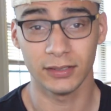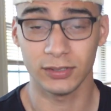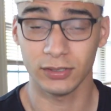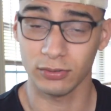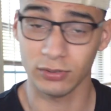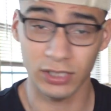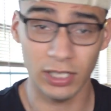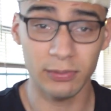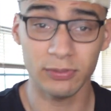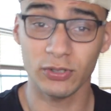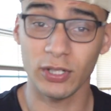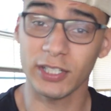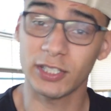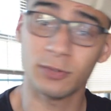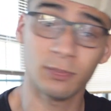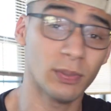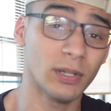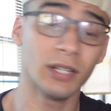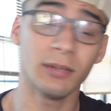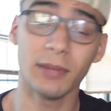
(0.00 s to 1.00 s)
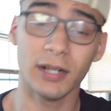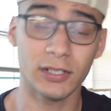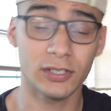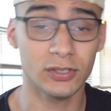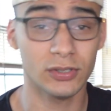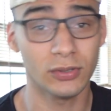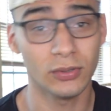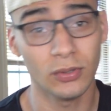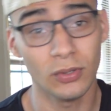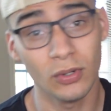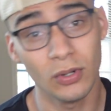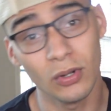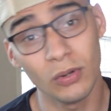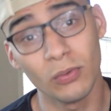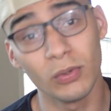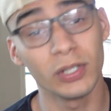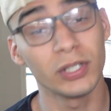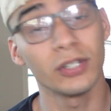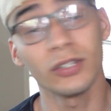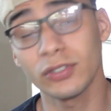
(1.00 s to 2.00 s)
So substrates pretty much
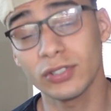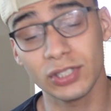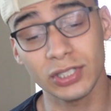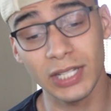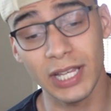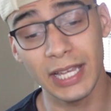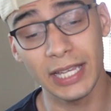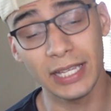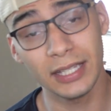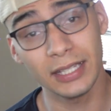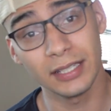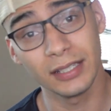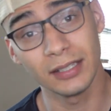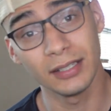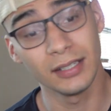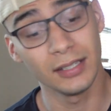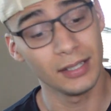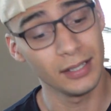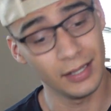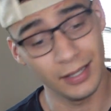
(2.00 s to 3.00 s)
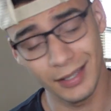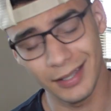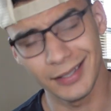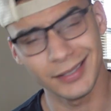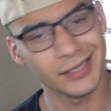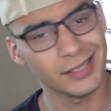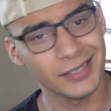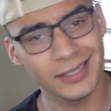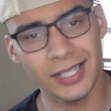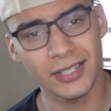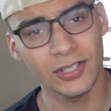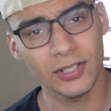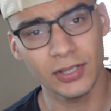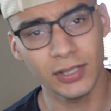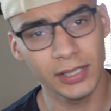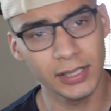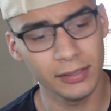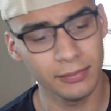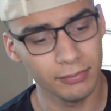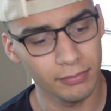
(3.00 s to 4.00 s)
what your snake is
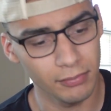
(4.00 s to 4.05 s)
essentially